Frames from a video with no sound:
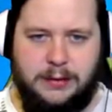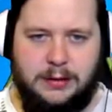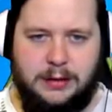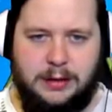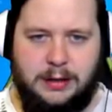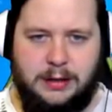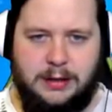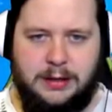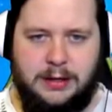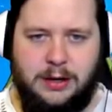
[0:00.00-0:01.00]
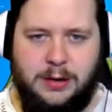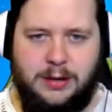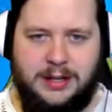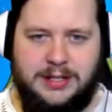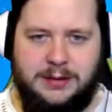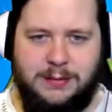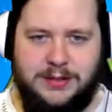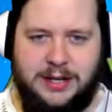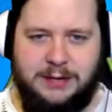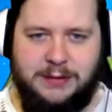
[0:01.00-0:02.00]
Ugh. No, I didn't
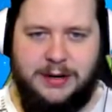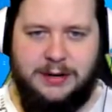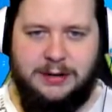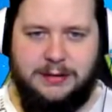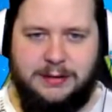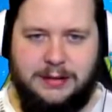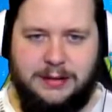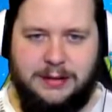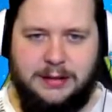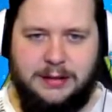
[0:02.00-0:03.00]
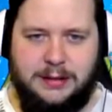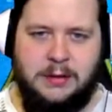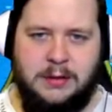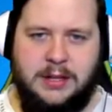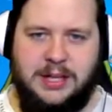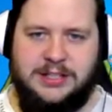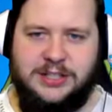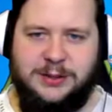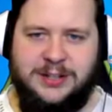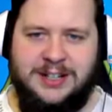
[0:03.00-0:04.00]
rotate it right. That'll
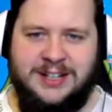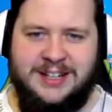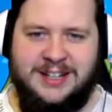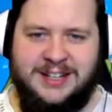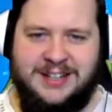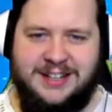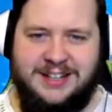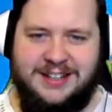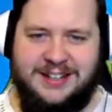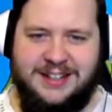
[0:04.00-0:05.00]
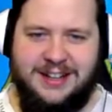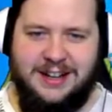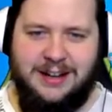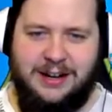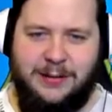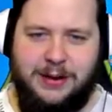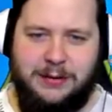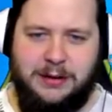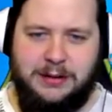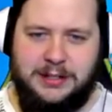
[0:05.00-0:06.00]
do. Okay, wait, no,
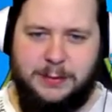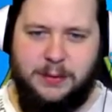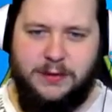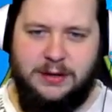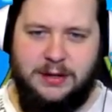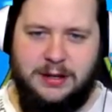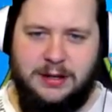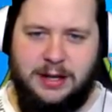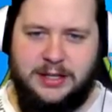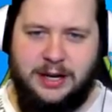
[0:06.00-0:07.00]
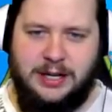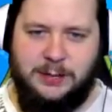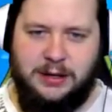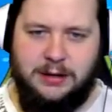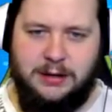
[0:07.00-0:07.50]
let's move it a tiny bit.